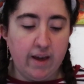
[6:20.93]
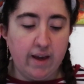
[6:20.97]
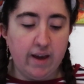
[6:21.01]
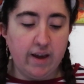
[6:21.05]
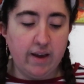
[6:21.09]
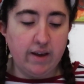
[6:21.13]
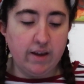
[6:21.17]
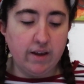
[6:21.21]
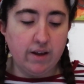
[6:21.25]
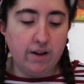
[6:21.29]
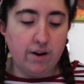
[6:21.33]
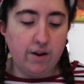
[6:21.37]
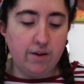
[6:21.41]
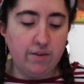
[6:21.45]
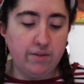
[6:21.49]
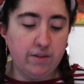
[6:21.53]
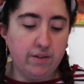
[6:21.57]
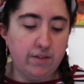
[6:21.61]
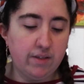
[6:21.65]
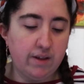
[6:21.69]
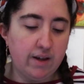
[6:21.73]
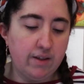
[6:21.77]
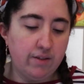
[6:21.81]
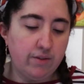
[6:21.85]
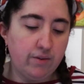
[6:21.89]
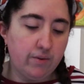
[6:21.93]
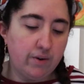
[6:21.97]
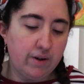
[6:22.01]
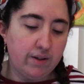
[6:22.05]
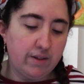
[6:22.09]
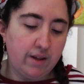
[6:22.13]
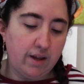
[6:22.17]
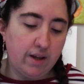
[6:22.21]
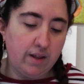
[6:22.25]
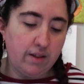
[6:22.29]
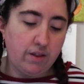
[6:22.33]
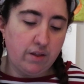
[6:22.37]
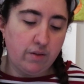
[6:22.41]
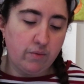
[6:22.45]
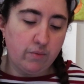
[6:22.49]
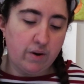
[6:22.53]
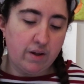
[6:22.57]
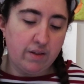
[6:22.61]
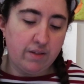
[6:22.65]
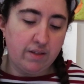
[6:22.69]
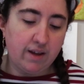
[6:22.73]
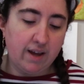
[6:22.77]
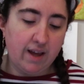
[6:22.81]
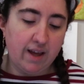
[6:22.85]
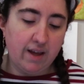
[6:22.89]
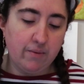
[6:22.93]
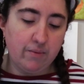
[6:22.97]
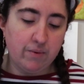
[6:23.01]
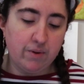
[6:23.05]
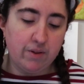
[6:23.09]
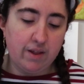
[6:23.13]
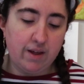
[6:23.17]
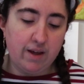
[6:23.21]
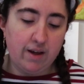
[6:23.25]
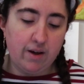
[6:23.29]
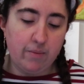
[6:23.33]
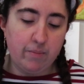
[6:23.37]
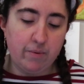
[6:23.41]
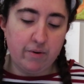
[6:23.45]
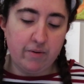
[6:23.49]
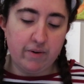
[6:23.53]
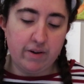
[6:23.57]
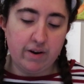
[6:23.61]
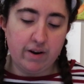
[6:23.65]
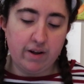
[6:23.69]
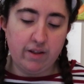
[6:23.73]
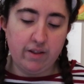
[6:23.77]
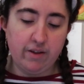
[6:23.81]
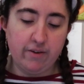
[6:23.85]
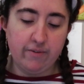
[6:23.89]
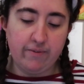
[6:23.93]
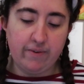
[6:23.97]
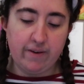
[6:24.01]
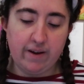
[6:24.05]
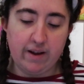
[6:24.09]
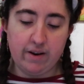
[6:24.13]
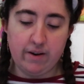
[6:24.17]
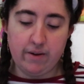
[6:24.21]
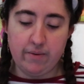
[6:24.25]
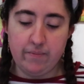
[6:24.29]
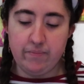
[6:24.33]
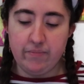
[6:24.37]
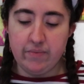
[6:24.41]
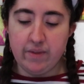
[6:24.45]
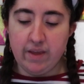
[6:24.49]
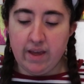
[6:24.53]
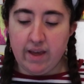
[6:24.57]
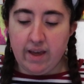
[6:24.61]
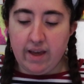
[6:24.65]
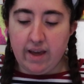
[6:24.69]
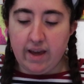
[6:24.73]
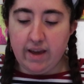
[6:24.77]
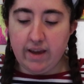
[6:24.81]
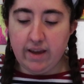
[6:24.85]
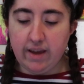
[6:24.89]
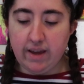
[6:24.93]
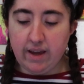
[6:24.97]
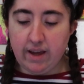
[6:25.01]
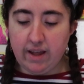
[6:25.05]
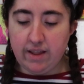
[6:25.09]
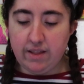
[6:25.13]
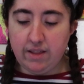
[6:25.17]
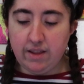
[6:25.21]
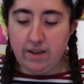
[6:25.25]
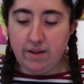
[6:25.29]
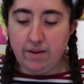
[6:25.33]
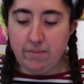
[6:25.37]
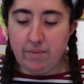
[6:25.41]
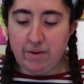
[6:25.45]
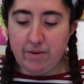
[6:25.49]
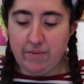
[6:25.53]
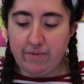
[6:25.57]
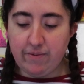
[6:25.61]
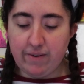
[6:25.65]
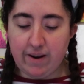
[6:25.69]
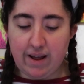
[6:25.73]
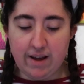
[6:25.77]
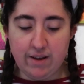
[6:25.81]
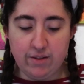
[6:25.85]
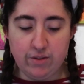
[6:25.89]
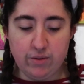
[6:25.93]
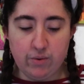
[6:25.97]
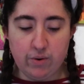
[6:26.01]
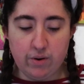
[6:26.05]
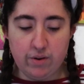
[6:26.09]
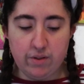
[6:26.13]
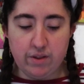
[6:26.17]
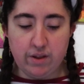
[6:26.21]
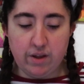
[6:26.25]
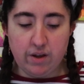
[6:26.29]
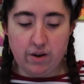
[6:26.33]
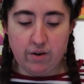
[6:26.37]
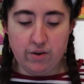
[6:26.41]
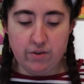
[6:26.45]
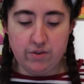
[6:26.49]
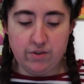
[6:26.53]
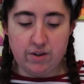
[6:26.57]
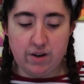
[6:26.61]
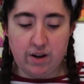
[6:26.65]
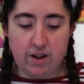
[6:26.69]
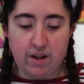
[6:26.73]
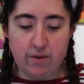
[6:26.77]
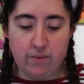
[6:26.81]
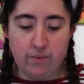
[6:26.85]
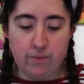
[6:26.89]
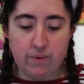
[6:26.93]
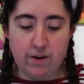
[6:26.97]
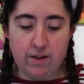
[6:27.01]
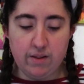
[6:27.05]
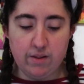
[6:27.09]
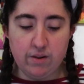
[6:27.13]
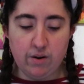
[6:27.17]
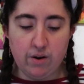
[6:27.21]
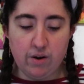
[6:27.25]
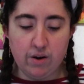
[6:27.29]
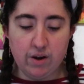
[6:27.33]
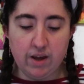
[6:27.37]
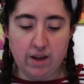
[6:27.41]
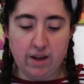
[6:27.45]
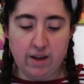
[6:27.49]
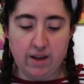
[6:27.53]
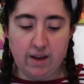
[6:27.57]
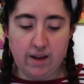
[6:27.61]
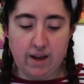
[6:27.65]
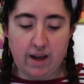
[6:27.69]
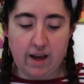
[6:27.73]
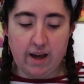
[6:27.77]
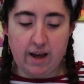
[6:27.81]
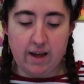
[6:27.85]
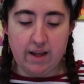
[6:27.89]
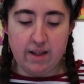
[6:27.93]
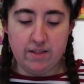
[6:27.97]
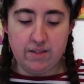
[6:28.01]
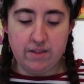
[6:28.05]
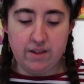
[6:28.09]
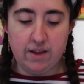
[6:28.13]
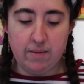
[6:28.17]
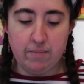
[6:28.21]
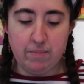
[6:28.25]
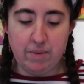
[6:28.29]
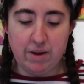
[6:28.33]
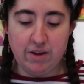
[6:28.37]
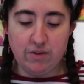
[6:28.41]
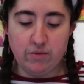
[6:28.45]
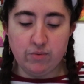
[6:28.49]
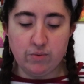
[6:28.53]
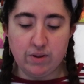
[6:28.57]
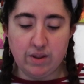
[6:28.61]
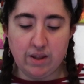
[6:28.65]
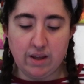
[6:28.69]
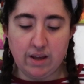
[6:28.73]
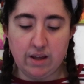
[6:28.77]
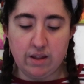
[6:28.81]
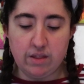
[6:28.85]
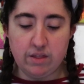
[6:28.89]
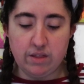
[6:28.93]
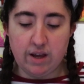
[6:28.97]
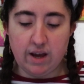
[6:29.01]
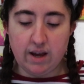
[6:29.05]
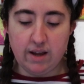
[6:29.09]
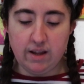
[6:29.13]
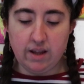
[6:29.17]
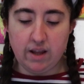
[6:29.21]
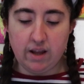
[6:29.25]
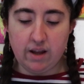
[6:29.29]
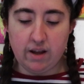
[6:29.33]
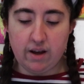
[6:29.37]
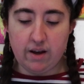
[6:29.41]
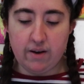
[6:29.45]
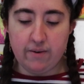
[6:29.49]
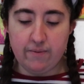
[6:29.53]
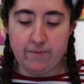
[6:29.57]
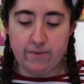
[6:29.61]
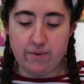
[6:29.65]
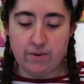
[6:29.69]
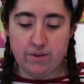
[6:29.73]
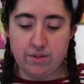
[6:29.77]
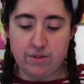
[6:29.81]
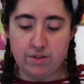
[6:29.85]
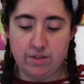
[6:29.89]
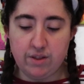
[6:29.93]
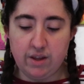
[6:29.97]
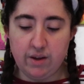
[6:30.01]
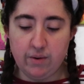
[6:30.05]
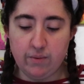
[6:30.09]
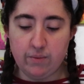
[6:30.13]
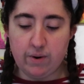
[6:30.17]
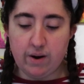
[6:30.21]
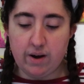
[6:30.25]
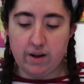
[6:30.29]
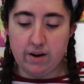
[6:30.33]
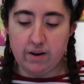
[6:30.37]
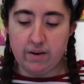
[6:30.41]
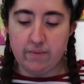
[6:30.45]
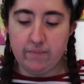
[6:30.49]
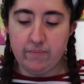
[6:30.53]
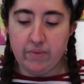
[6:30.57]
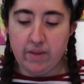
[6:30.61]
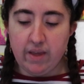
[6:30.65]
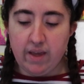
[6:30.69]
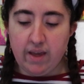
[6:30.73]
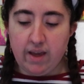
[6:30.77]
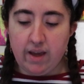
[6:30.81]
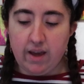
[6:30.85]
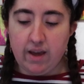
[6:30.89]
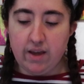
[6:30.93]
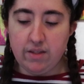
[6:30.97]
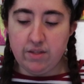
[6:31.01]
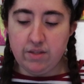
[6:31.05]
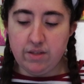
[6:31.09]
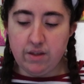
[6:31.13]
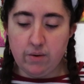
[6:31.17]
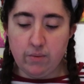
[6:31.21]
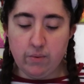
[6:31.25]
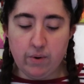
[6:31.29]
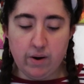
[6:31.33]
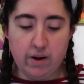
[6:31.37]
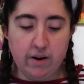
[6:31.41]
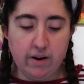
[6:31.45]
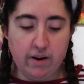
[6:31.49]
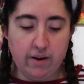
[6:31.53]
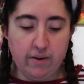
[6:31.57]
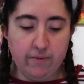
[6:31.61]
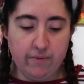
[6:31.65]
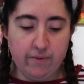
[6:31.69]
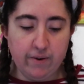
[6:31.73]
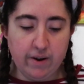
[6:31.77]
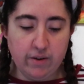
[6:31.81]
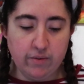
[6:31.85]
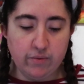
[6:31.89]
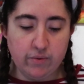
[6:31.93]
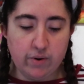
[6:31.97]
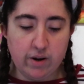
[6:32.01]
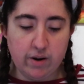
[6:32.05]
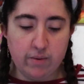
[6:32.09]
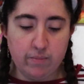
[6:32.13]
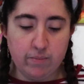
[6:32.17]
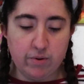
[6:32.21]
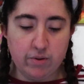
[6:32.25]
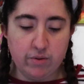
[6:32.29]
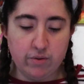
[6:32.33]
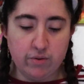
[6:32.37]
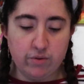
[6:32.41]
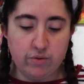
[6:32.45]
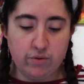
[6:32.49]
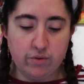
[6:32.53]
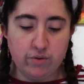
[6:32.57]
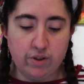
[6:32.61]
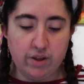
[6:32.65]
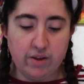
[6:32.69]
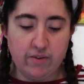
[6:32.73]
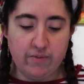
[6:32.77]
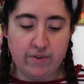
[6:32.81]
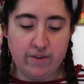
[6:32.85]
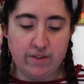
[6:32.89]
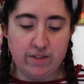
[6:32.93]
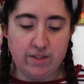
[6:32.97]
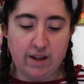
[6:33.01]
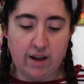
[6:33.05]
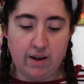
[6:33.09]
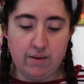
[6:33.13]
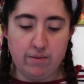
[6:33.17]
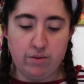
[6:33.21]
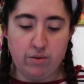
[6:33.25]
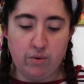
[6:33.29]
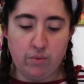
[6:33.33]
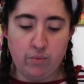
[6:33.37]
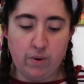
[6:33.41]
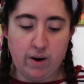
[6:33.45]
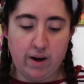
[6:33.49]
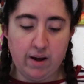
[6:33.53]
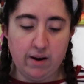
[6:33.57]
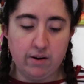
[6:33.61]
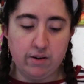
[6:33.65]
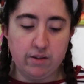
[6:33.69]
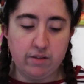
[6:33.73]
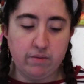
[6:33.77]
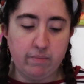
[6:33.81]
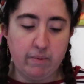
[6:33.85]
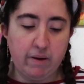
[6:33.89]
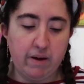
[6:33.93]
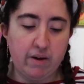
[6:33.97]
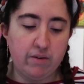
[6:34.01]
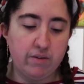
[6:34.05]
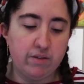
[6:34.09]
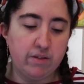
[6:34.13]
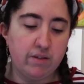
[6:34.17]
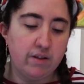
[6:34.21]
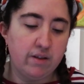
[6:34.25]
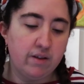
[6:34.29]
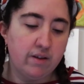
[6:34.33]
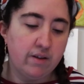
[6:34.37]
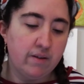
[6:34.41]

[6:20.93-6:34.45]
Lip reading: And he closed his eyes to attempt it once again with the help of another fellow, and he had to even fly towards the ocean, and once Loki had the beach within his sight, he called for seawater, and seawater and freshwater produce two different types of water spells.